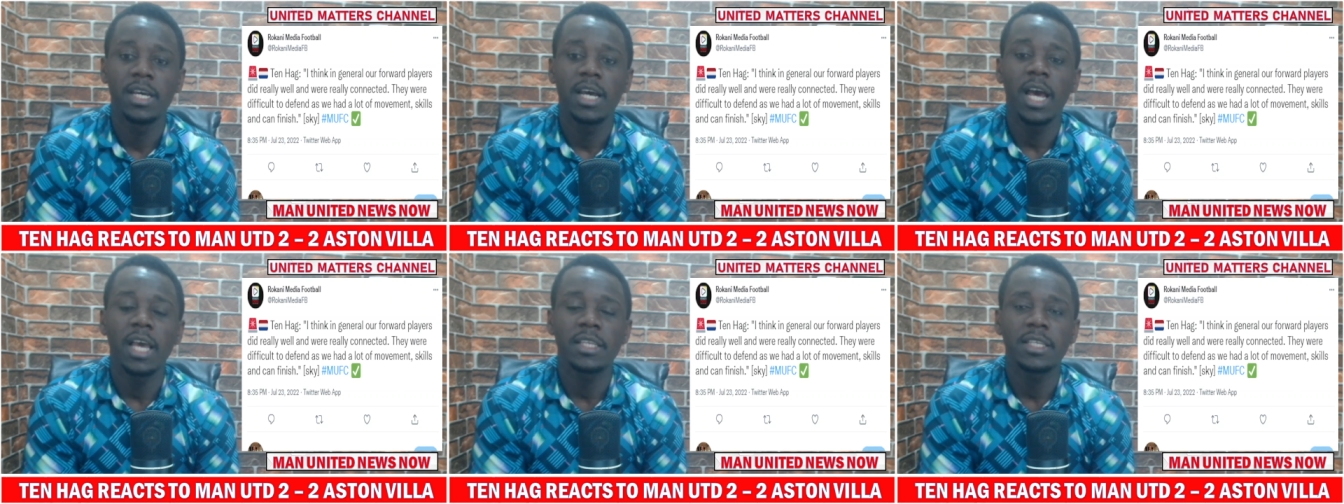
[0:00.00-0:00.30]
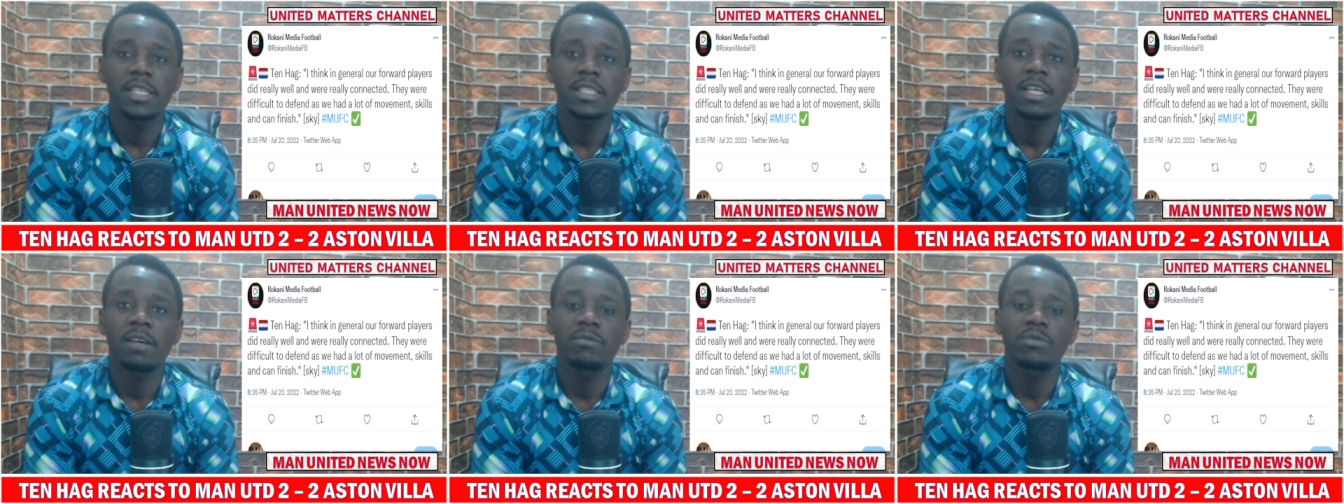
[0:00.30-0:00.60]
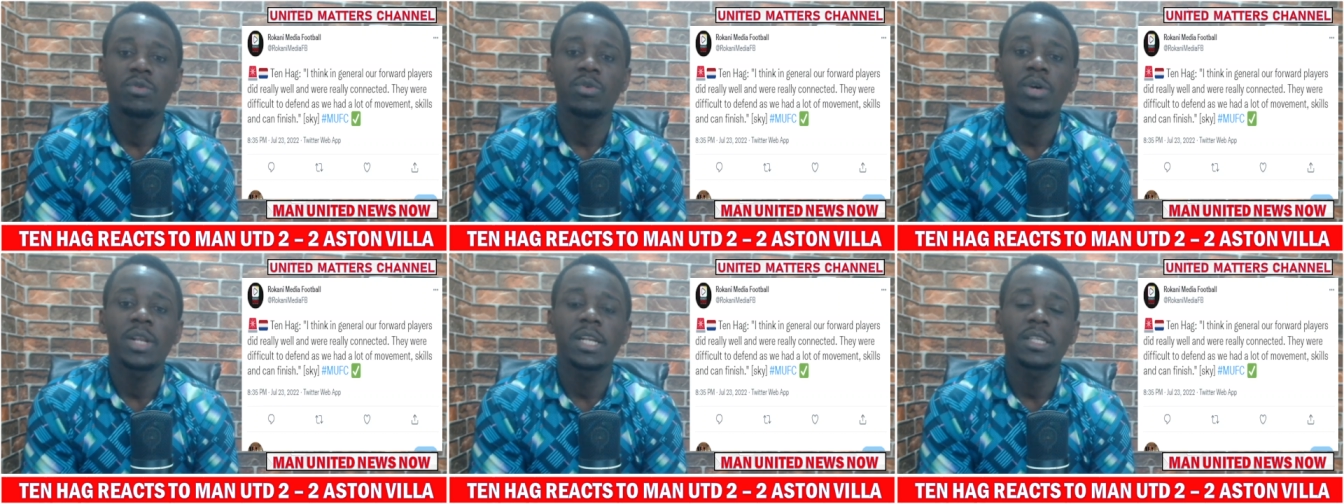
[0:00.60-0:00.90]
I just have to
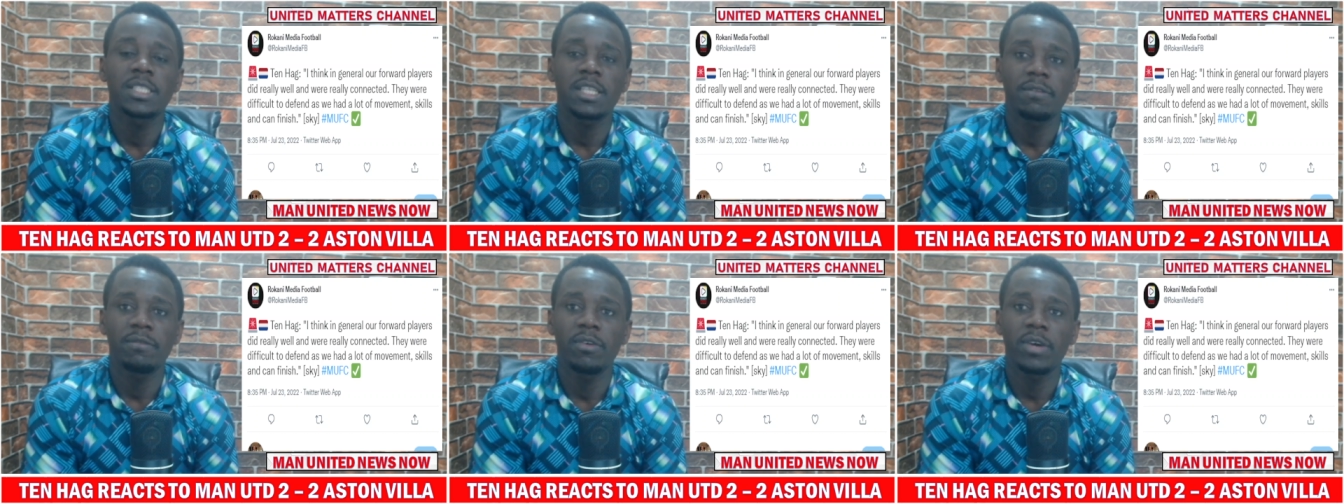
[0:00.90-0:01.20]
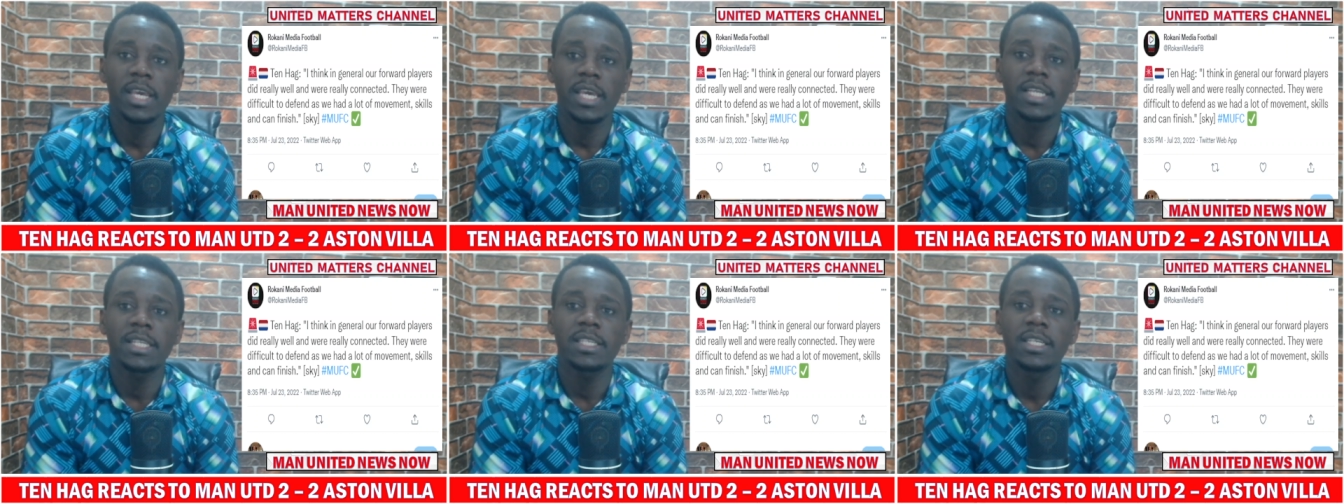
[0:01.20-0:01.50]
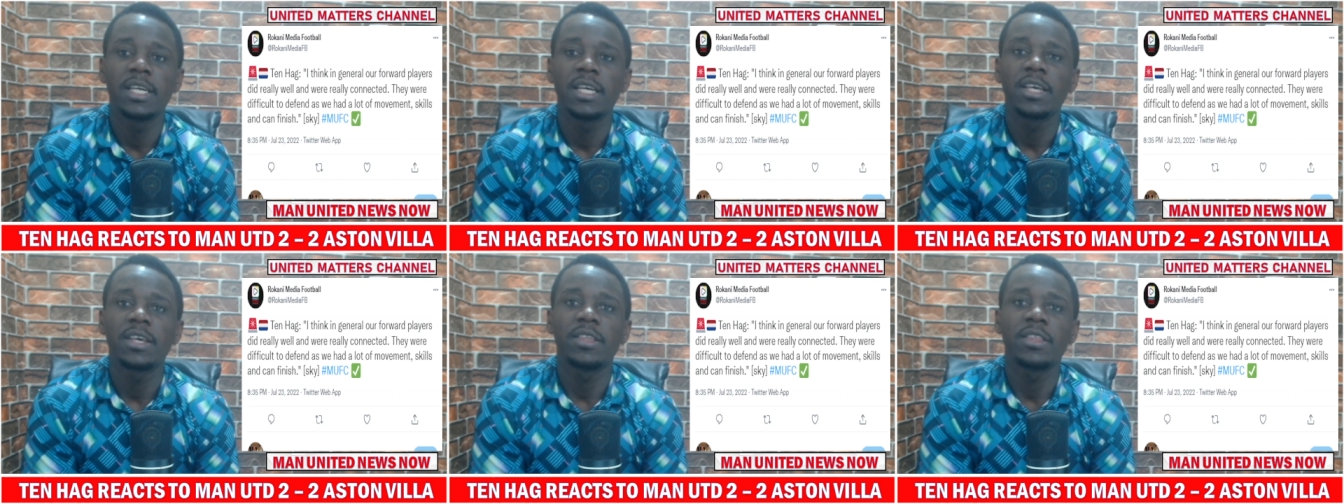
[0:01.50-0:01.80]
go in and suffocate
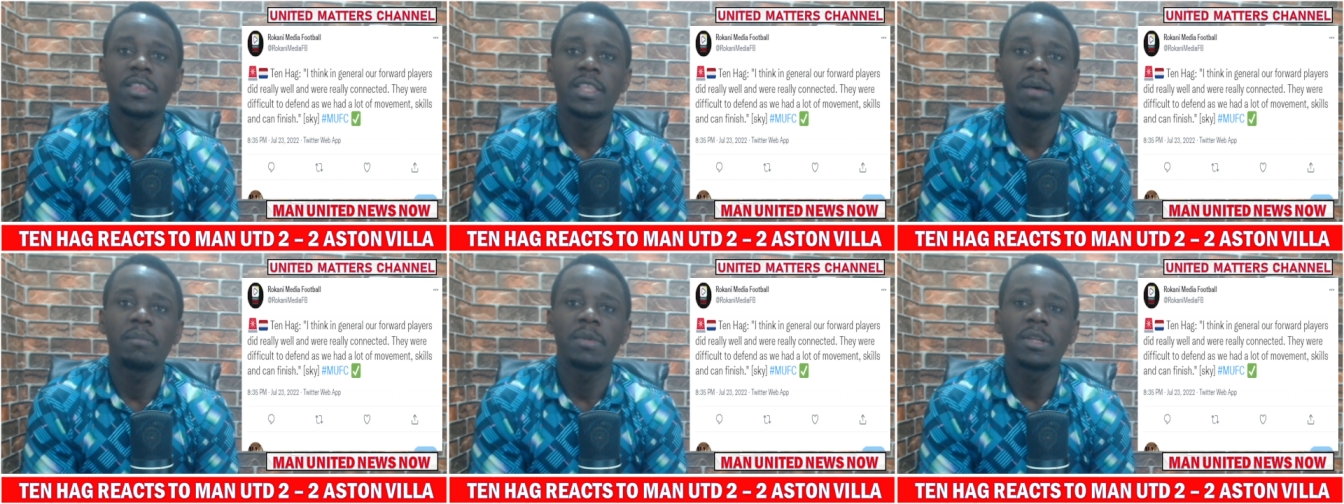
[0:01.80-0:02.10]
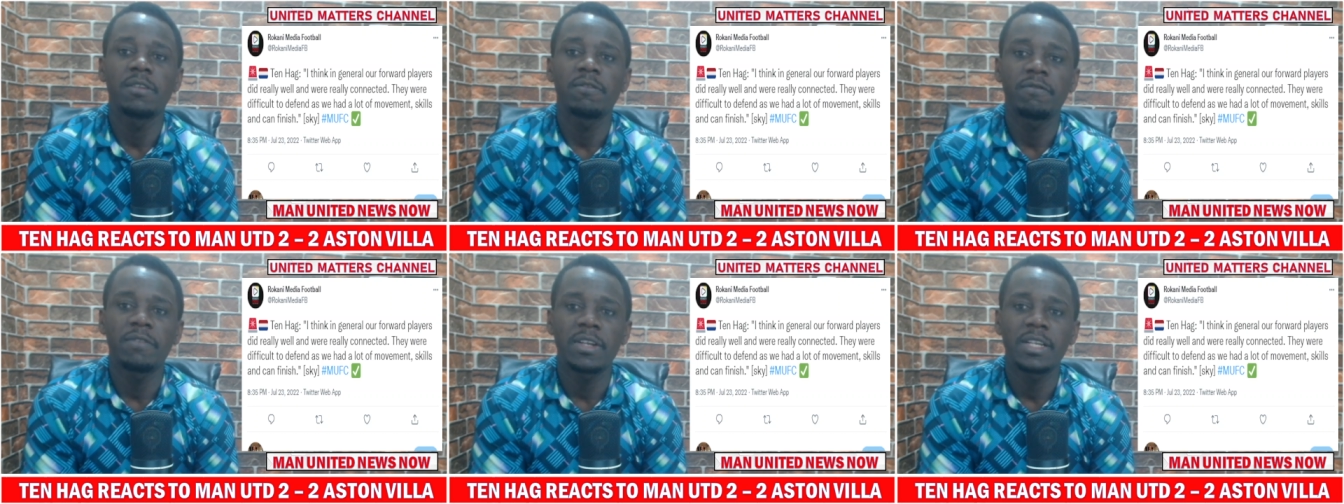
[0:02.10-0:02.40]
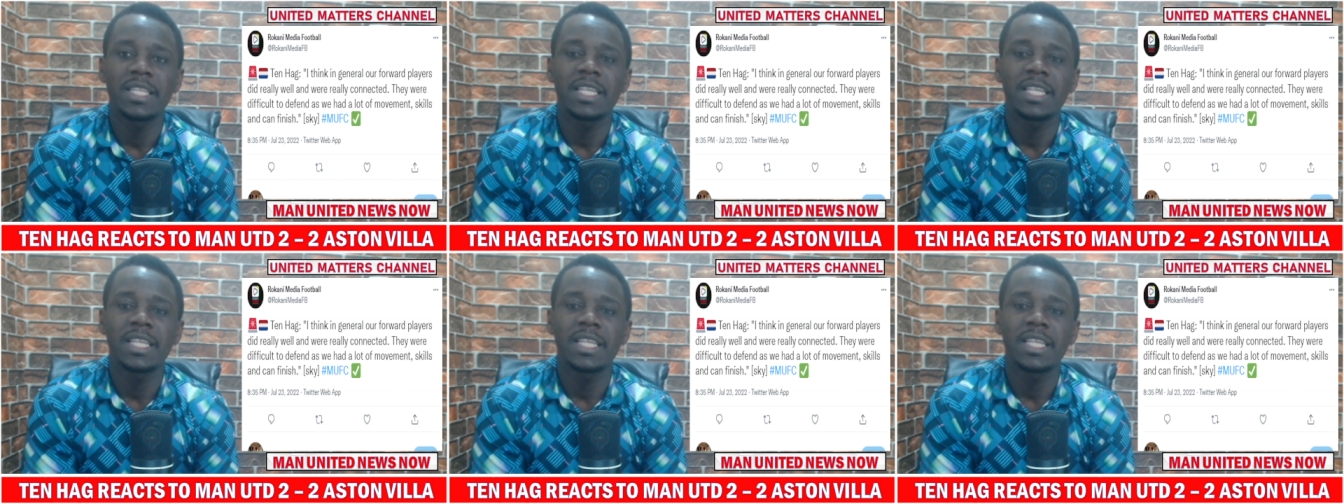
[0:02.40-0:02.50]
the midfield